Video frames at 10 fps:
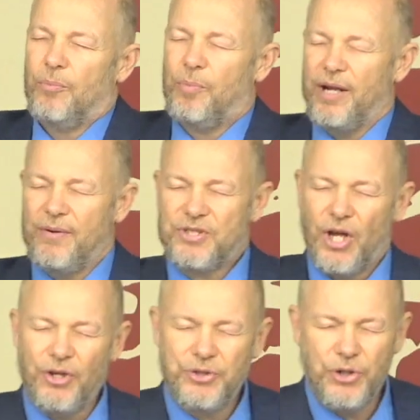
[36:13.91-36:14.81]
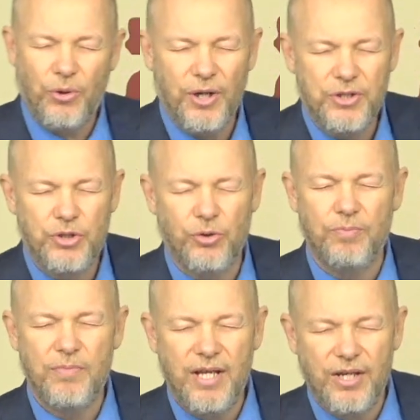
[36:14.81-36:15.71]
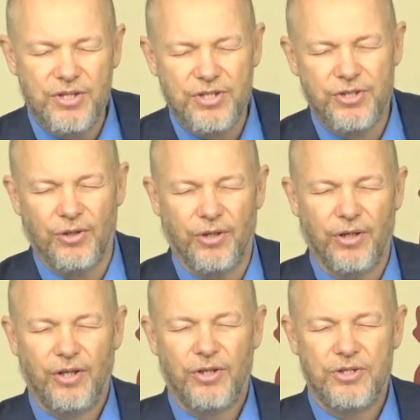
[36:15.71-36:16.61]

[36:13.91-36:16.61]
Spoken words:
But he was also going to minister